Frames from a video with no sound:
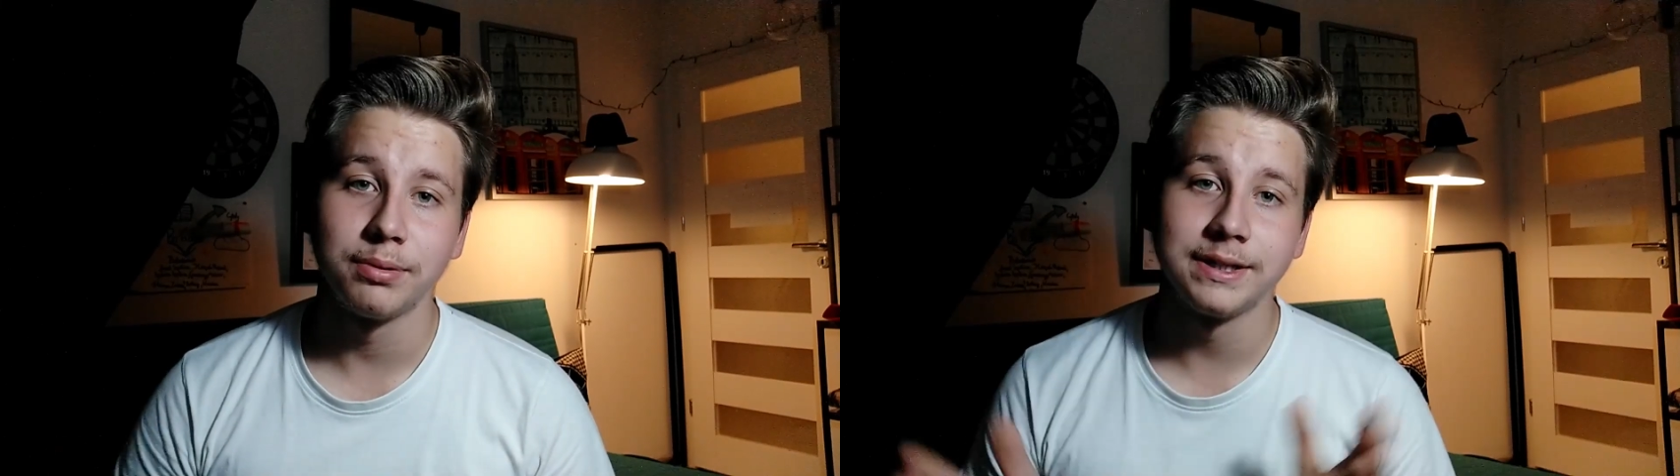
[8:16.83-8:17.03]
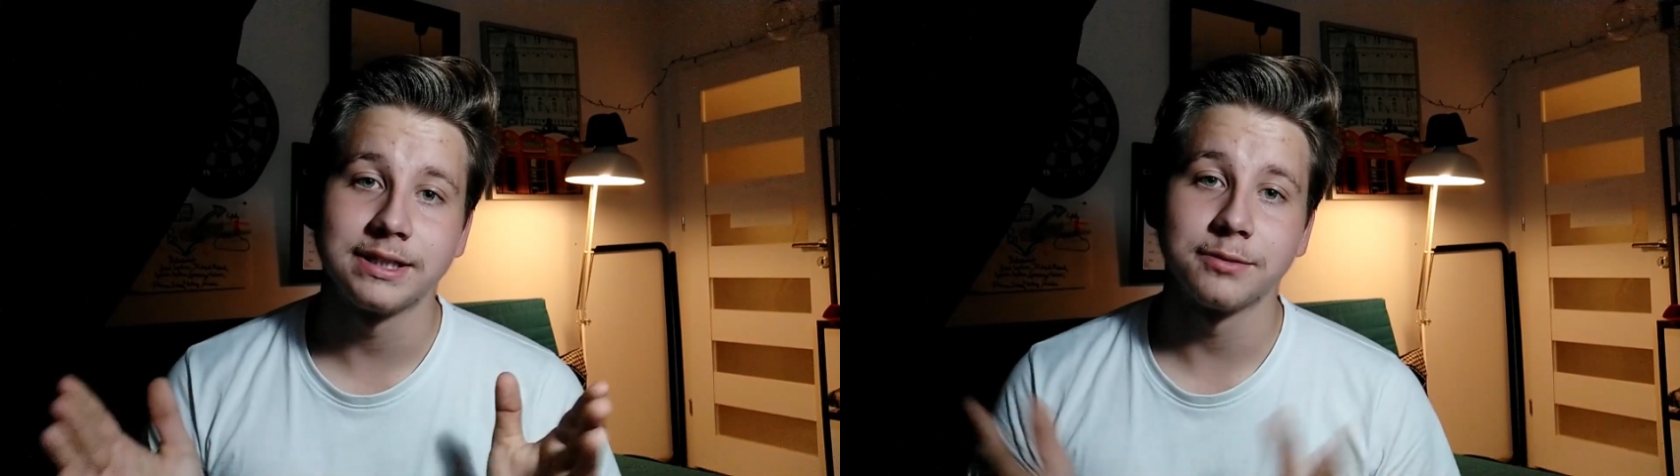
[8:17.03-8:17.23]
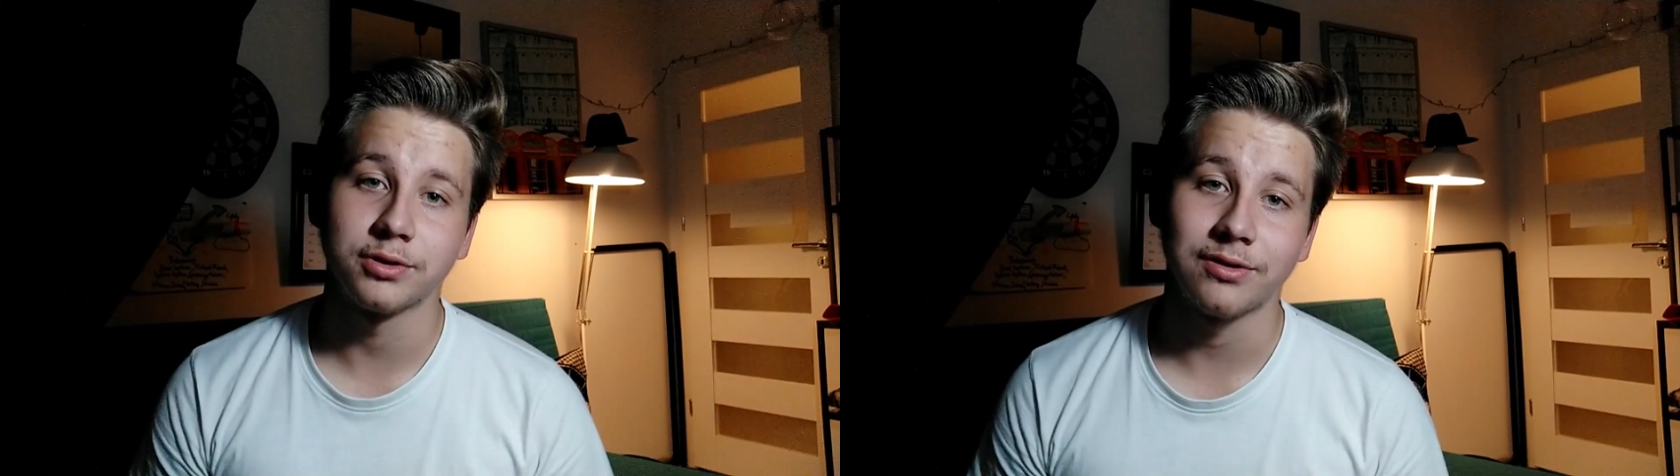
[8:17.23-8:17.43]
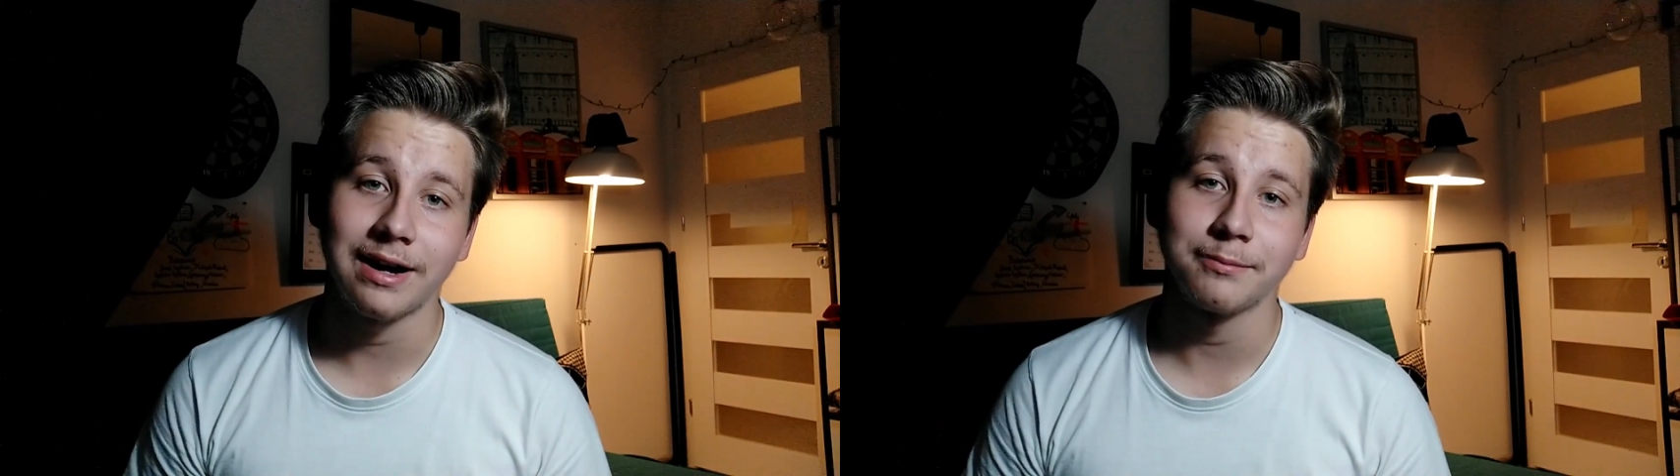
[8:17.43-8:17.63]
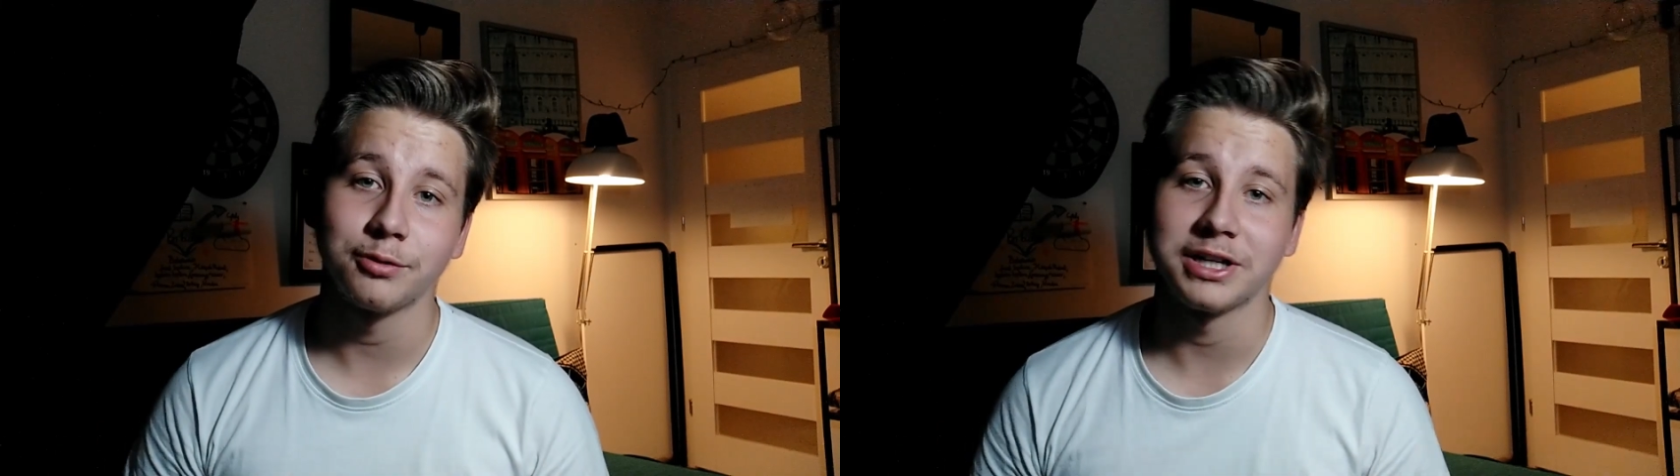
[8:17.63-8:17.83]
please
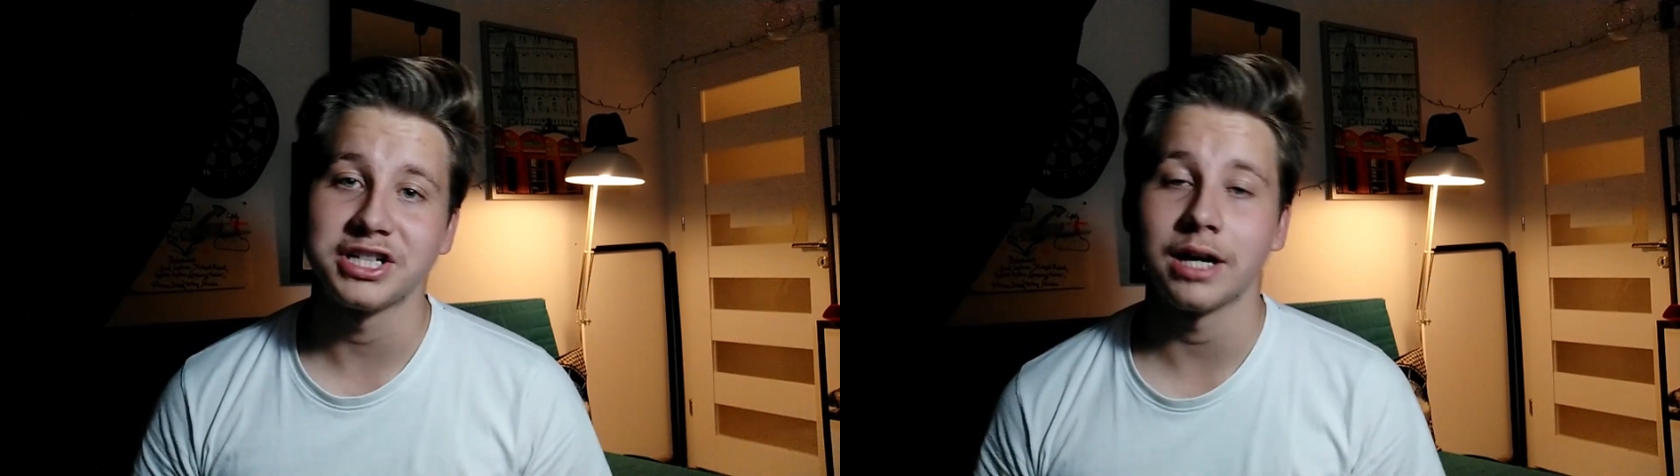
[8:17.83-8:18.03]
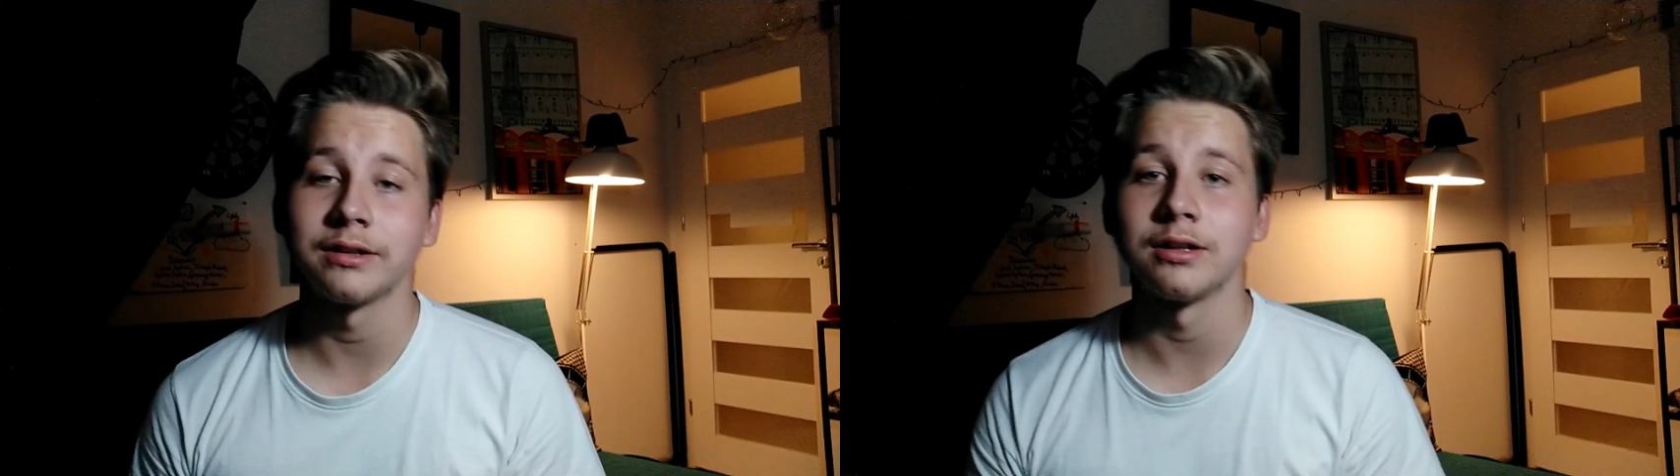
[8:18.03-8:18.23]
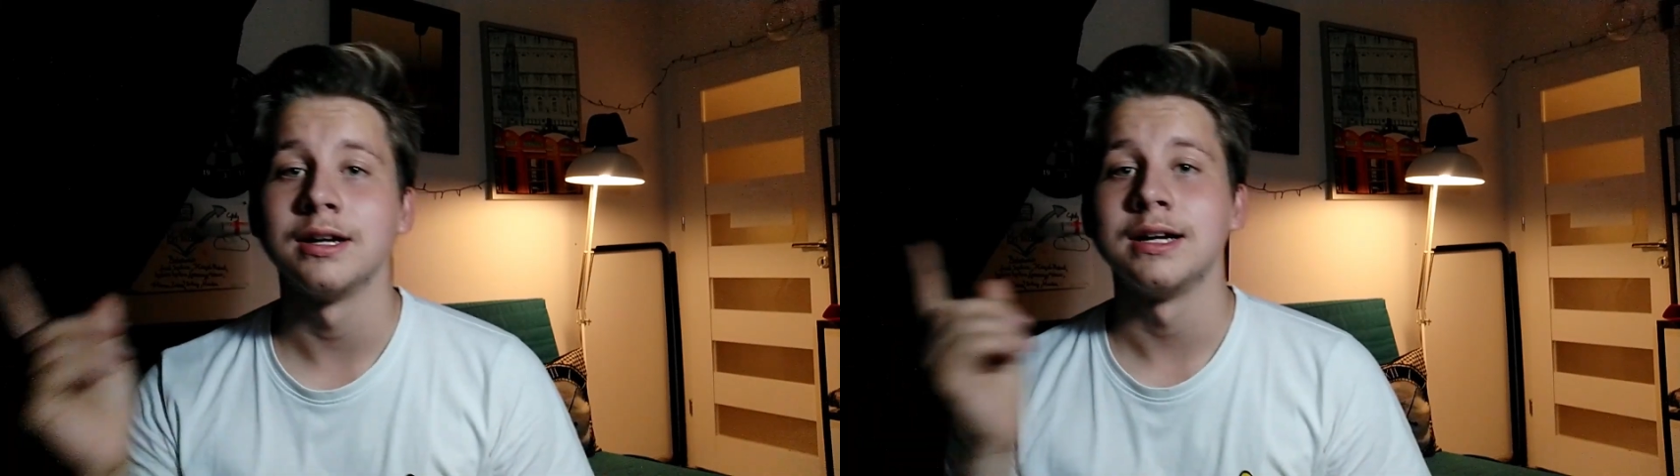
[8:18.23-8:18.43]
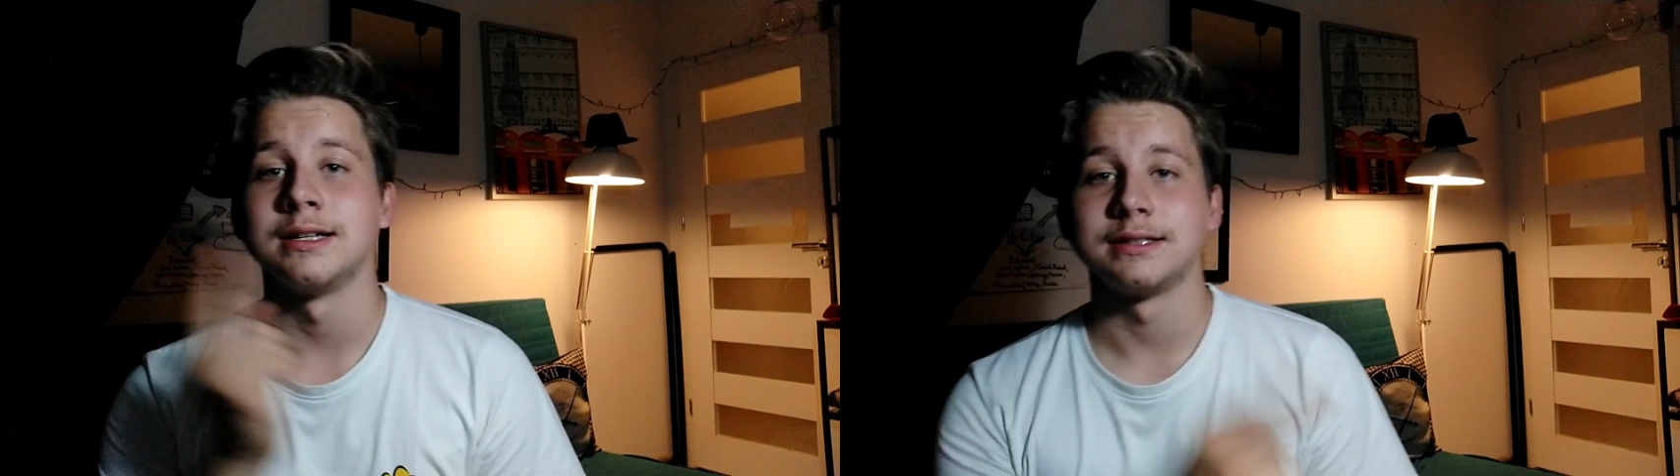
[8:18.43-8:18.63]
subscribe to my channel.